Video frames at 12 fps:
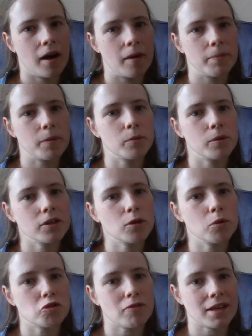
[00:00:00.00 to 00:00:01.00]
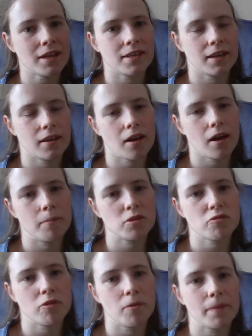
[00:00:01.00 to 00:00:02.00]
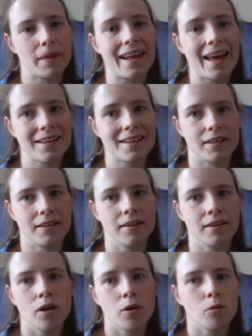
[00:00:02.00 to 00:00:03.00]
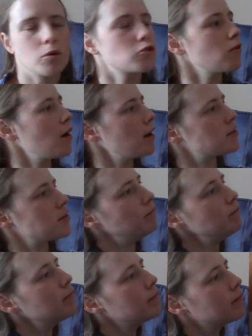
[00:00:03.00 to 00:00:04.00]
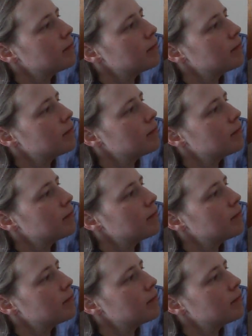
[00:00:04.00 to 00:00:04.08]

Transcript: The word quadratic comes from the Latin quadratum,